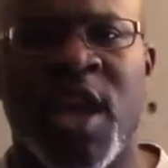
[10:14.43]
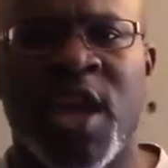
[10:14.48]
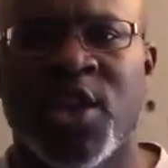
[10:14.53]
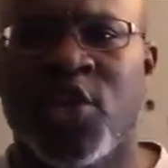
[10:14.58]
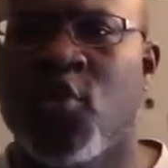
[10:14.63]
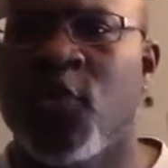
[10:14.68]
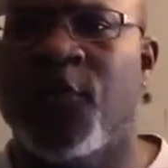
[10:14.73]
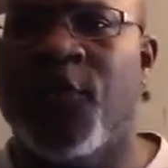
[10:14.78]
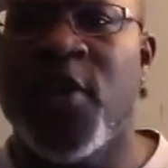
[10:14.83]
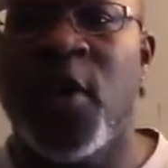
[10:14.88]

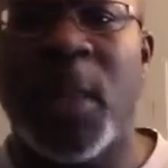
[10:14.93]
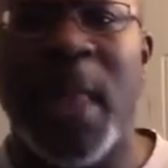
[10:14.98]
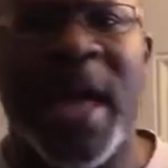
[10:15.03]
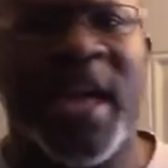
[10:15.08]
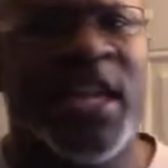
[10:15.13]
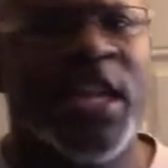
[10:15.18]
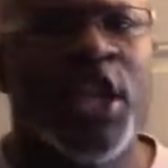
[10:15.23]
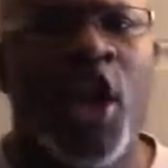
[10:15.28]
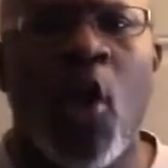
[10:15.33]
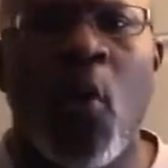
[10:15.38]
You feel
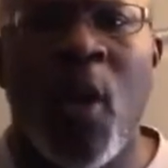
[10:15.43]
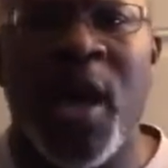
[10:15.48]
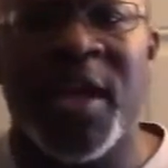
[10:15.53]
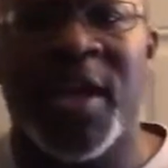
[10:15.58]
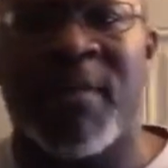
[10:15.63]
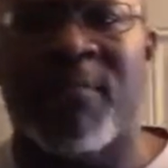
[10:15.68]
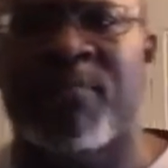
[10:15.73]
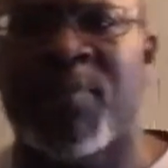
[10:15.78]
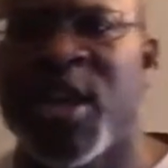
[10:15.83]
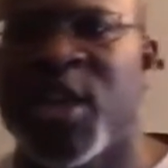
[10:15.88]
like no one
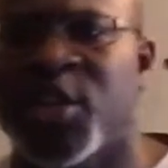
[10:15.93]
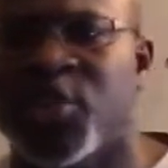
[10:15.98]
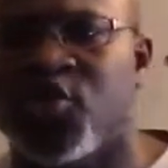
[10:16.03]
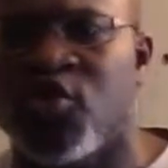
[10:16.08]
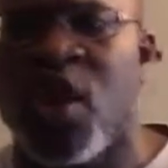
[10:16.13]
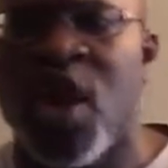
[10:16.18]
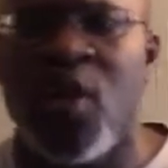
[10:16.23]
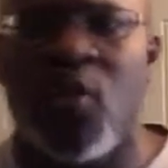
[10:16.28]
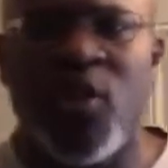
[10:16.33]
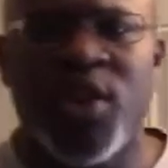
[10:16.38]
can beat you.
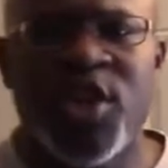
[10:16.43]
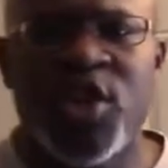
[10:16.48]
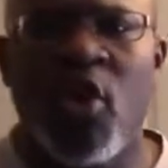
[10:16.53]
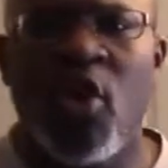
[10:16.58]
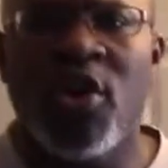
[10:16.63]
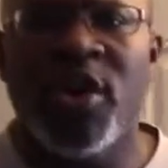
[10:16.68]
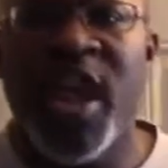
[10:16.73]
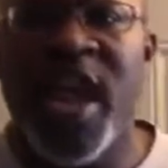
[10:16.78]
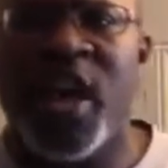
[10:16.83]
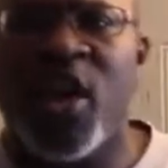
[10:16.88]
When
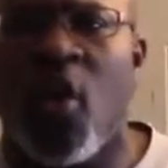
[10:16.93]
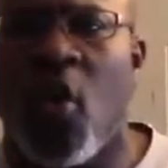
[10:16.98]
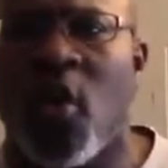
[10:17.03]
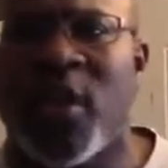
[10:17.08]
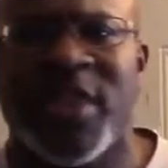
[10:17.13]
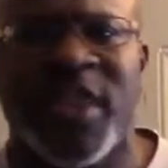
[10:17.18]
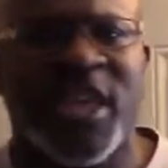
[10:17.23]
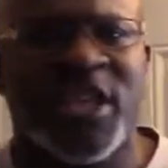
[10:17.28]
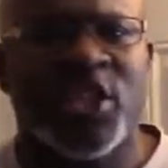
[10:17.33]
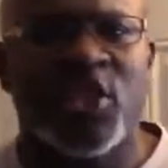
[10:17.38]
you're on that
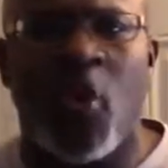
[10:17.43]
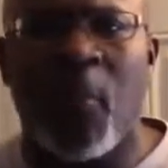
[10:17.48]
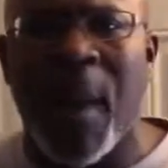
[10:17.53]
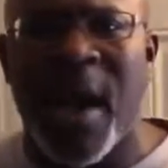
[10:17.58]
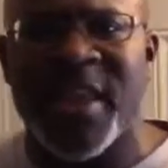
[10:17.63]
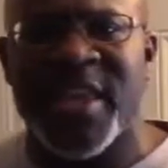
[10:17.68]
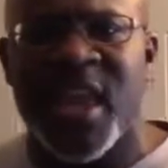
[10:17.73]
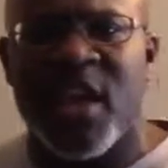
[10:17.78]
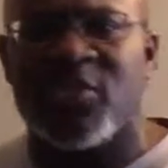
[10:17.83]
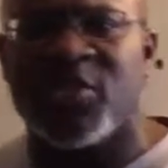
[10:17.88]
court, there's
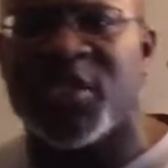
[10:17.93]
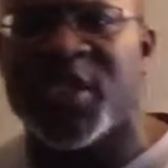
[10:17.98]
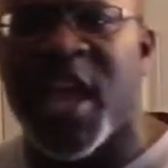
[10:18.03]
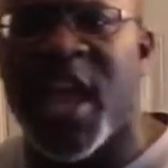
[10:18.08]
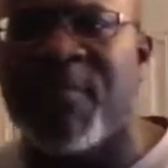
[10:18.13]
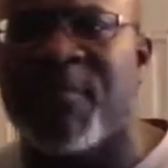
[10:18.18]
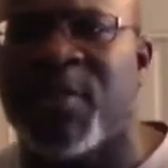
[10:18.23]
nobody else there